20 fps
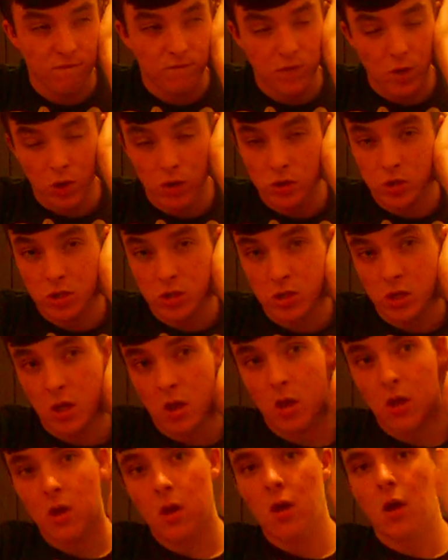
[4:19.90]
verse
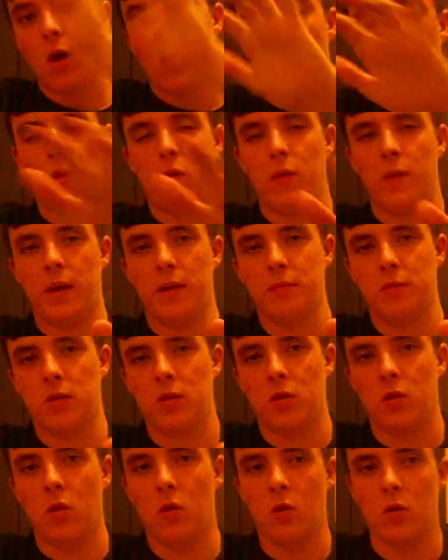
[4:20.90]
all the way up to
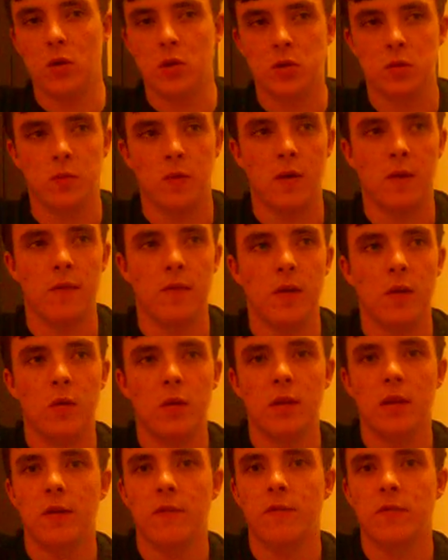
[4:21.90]
the chorus, where the
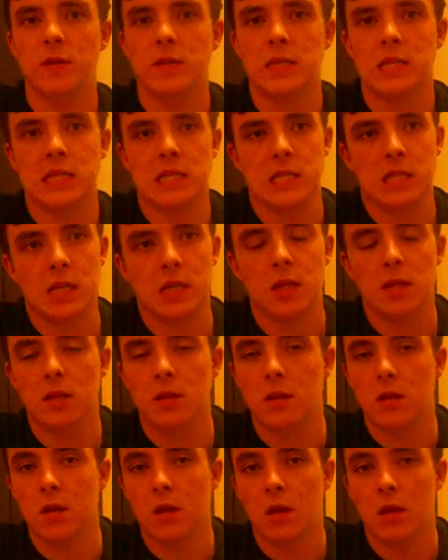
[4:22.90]
only difference is that
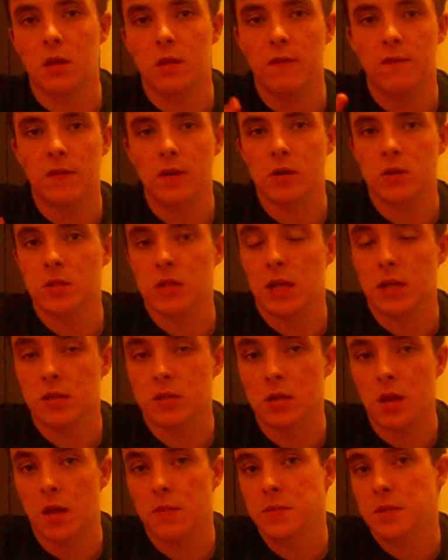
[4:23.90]
the fingerstyle
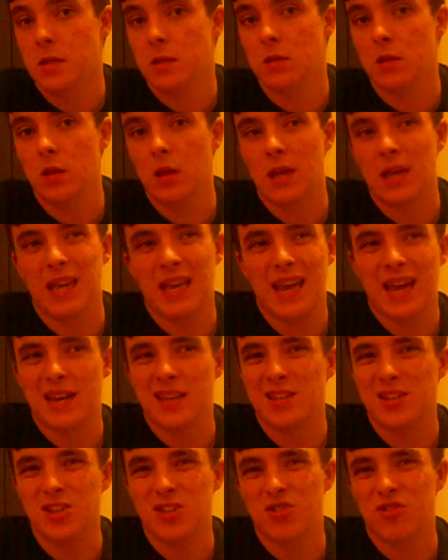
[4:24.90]
stops and you can
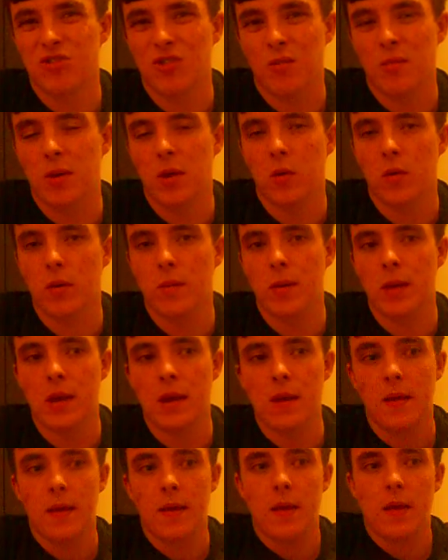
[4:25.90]
kind of just strum it a wee bit
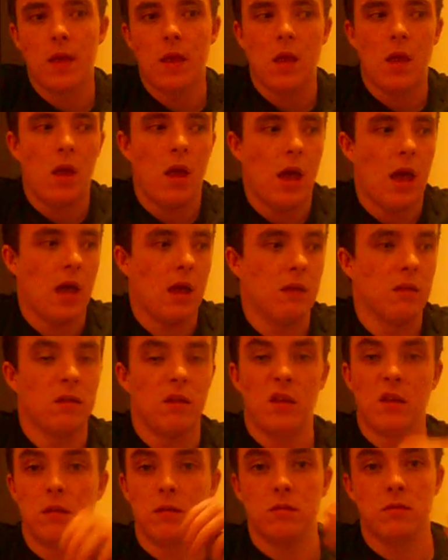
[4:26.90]
and
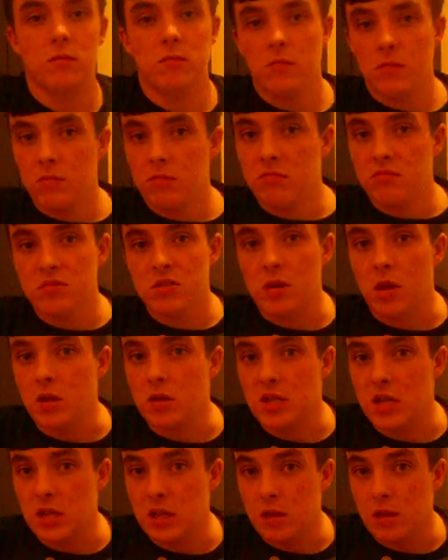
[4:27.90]
it
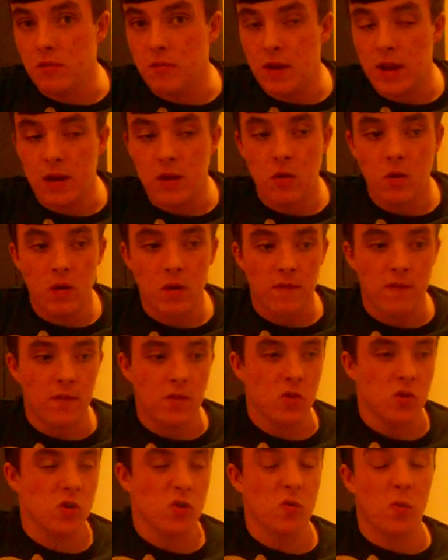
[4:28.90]
sounds like the record. If
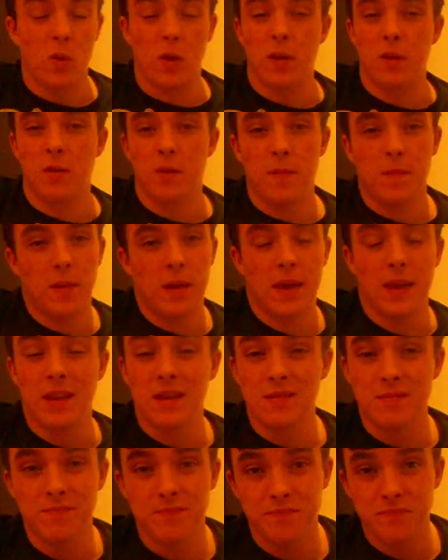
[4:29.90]
you're just wanting to play it